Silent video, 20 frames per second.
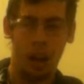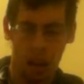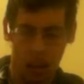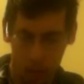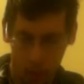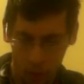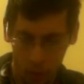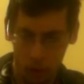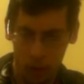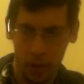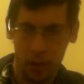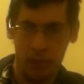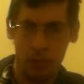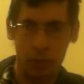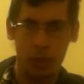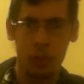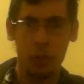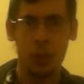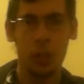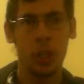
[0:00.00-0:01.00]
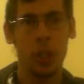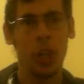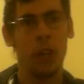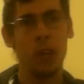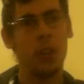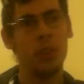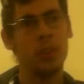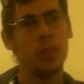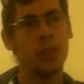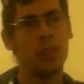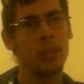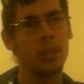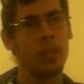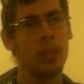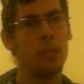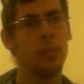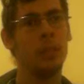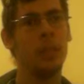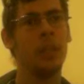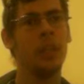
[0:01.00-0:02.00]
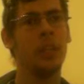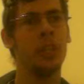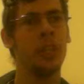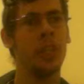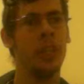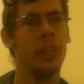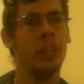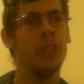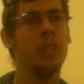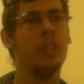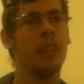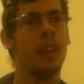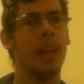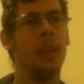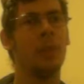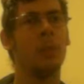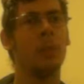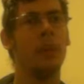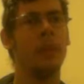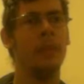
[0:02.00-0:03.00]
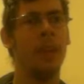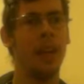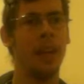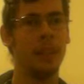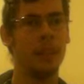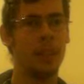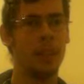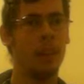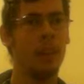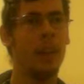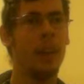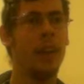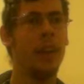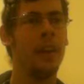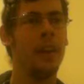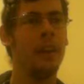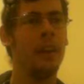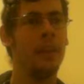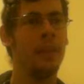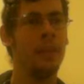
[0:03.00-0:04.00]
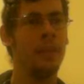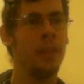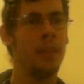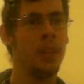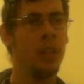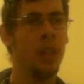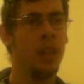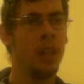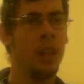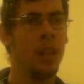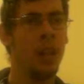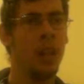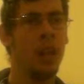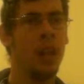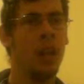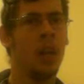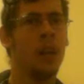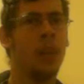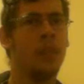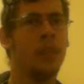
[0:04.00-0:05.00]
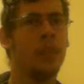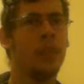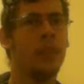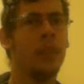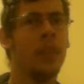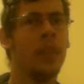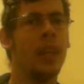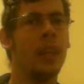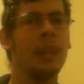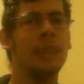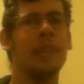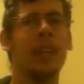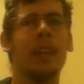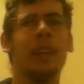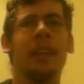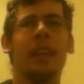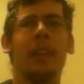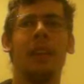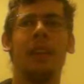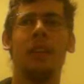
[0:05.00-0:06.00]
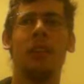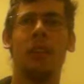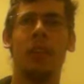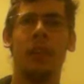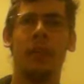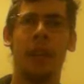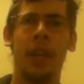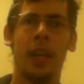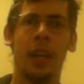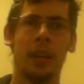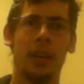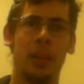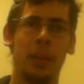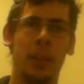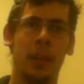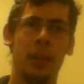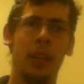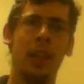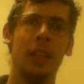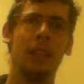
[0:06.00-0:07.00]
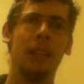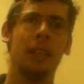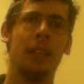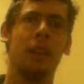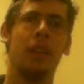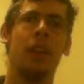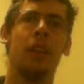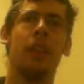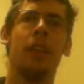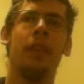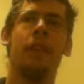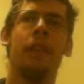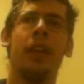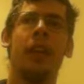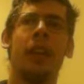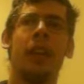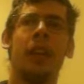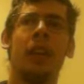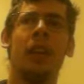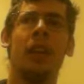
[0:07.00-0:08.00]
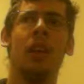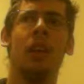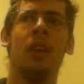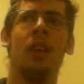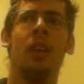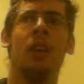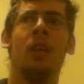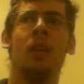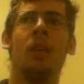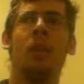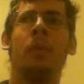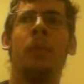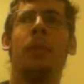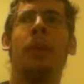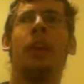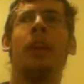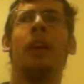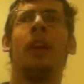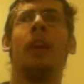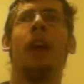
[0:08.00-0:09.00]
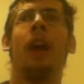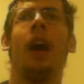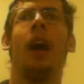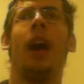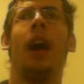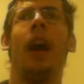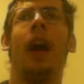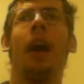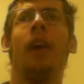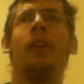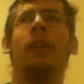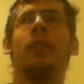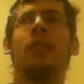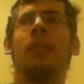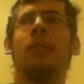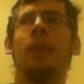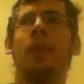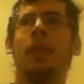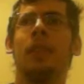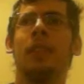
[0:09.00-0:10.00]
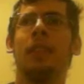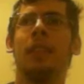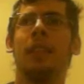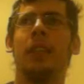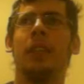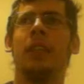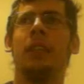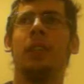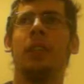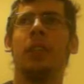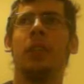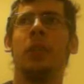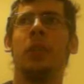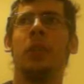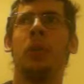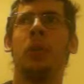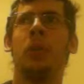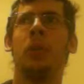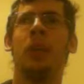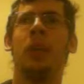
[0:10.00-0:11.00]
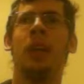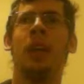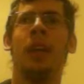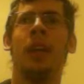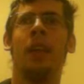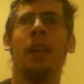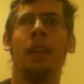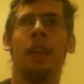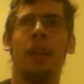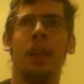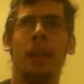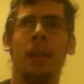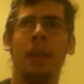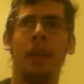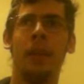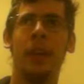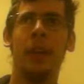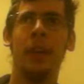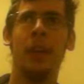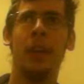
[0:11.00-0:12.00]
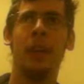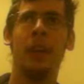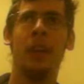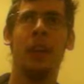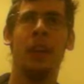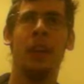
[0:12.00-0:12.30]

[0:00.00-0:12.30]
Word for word: quite a few shows, two big shows and one masquerade. Some things I did during my experience during the meeting would be I was immersed into their meeting.